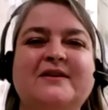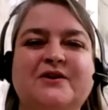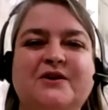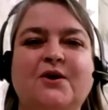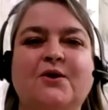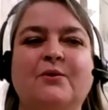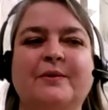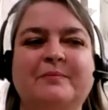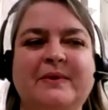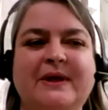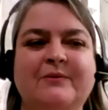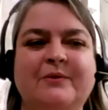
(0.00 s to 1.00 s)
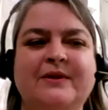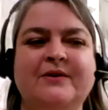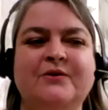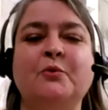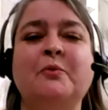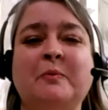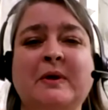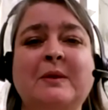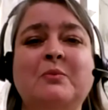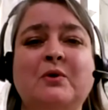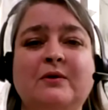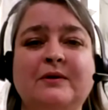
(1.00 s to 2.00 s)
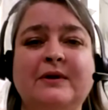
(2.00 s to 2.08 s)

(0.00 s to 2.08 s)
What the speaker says: to go and be with a group of people,